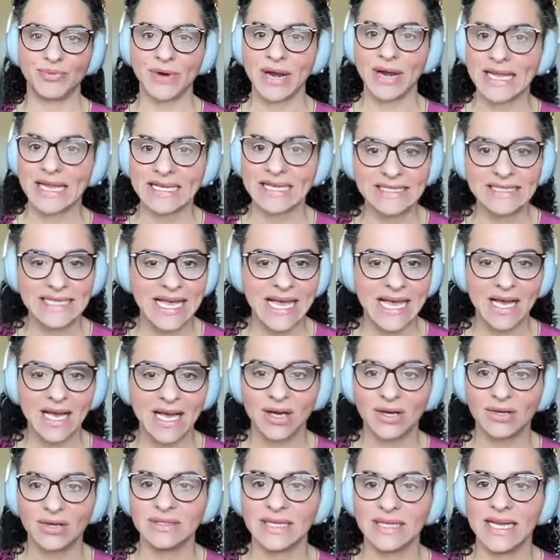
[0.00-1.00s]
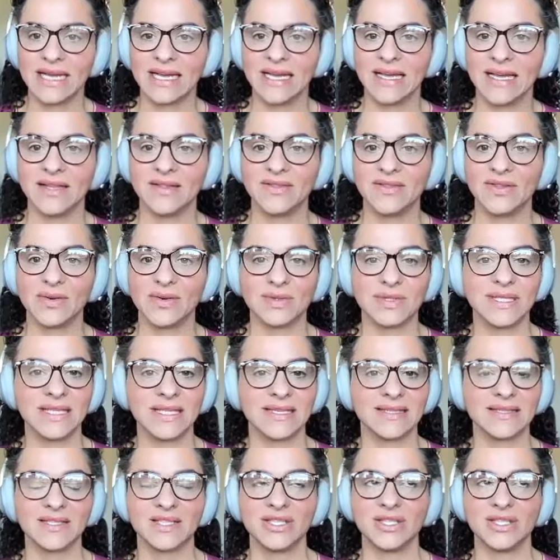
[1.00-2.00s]
break it down. And those
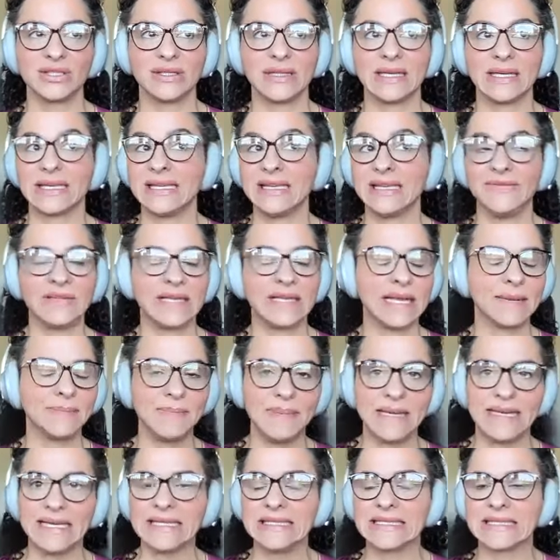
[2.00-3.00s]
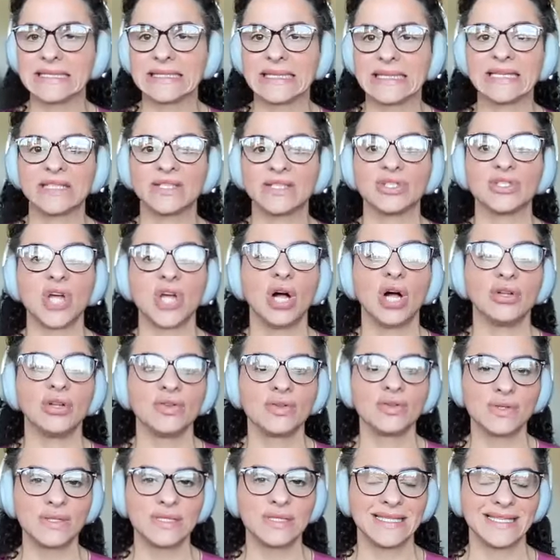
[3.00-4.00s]
things, like even like beans and lentils,
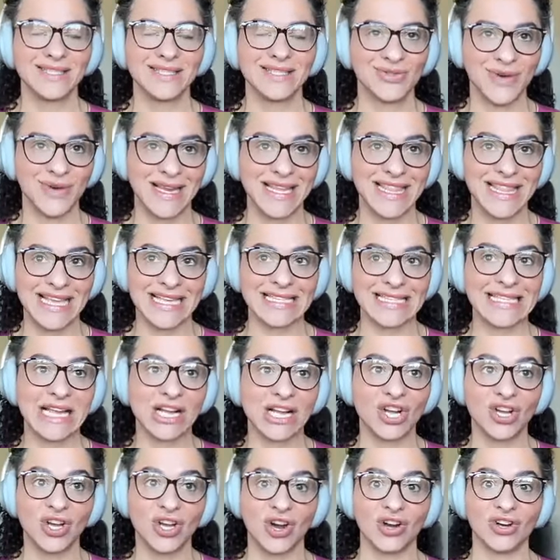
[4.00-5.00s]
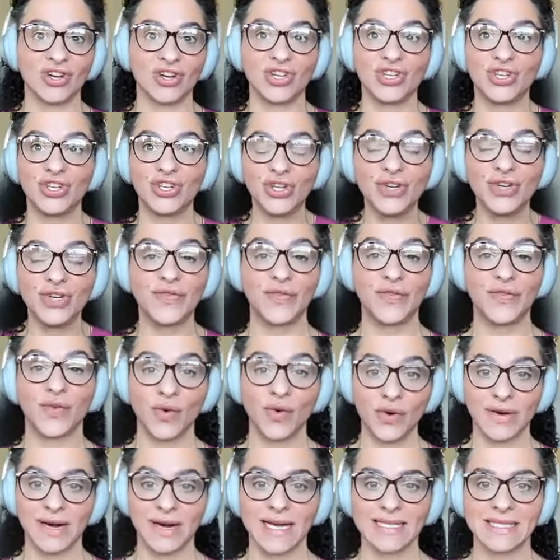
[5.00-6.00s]
all of those things, great things that are good
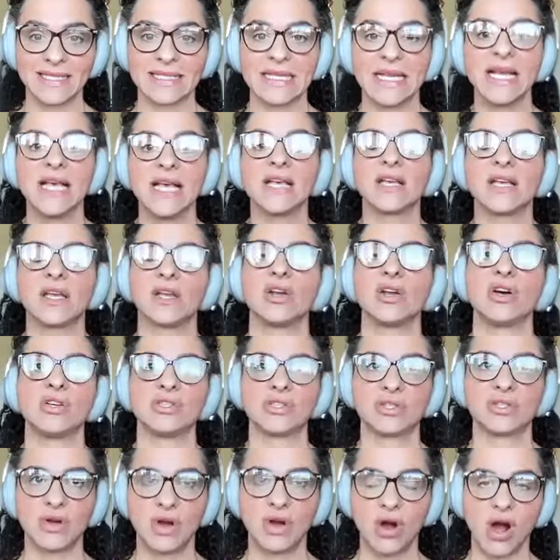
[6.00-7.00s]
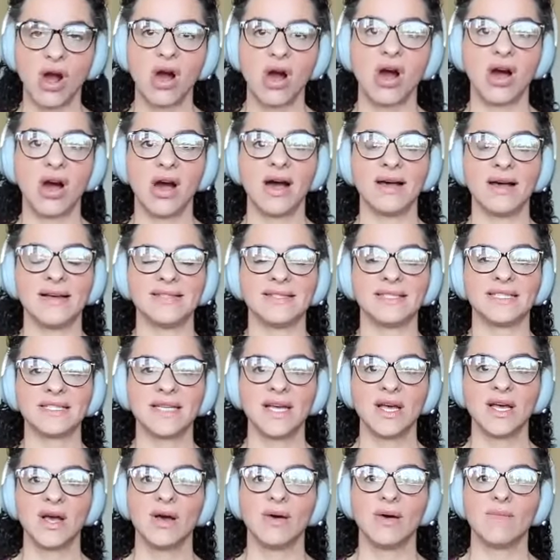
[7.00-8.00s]
for us, can also
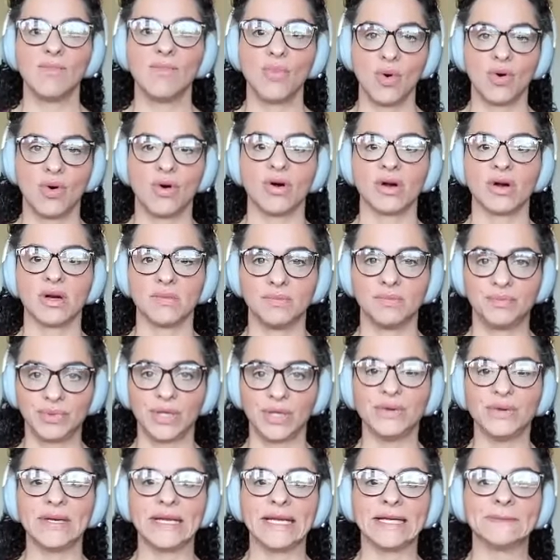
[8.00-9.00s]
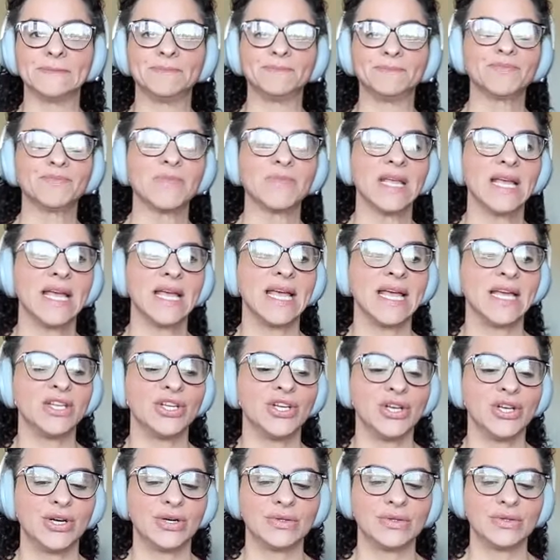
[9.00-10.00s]
cause more bloating.
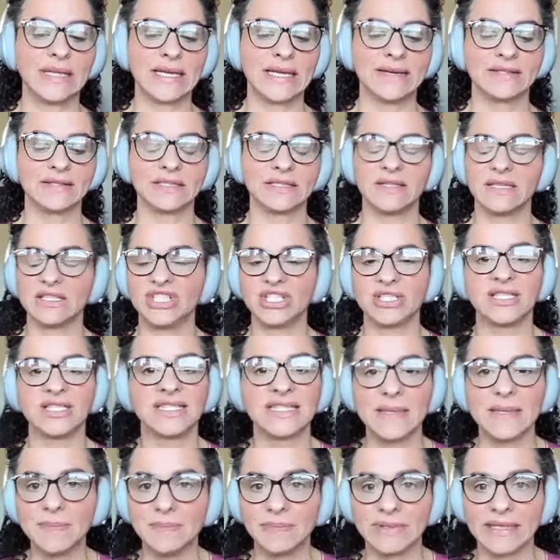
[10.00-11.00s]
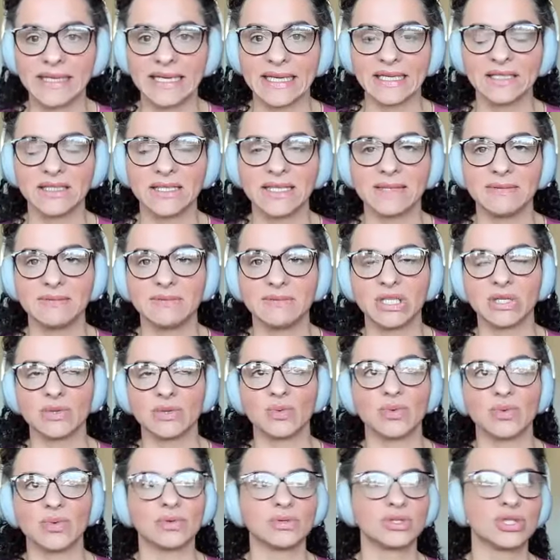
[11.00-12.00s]
And like just simply to
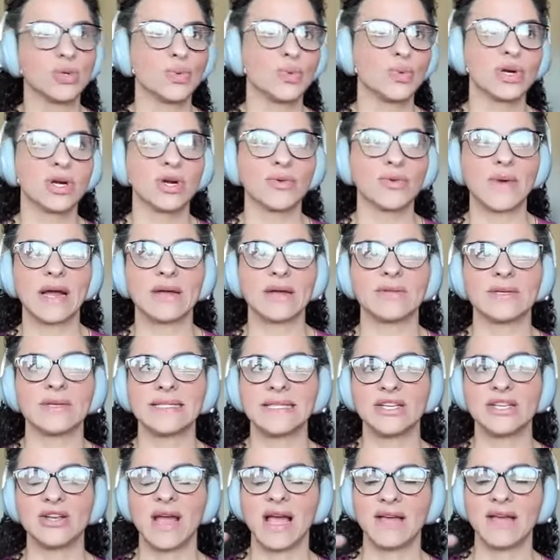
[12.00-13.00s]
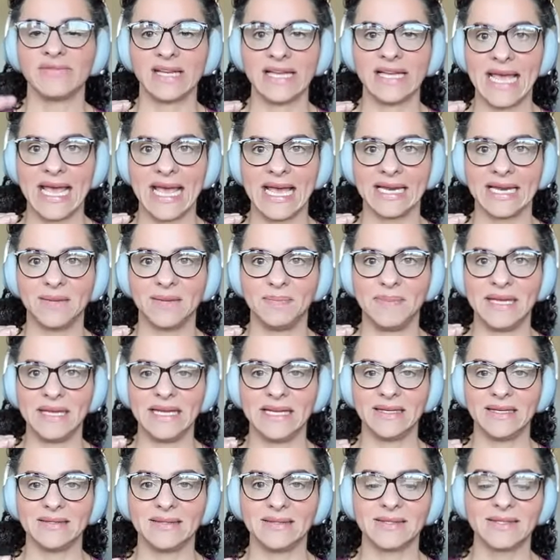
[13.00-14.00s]
work around it, say you're having a can of
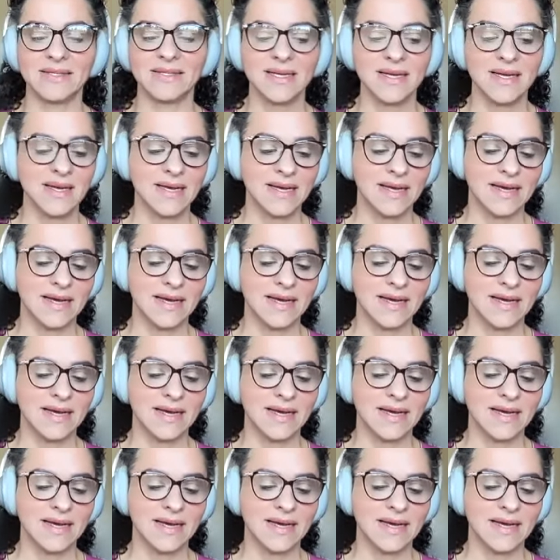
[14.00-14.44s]
beans,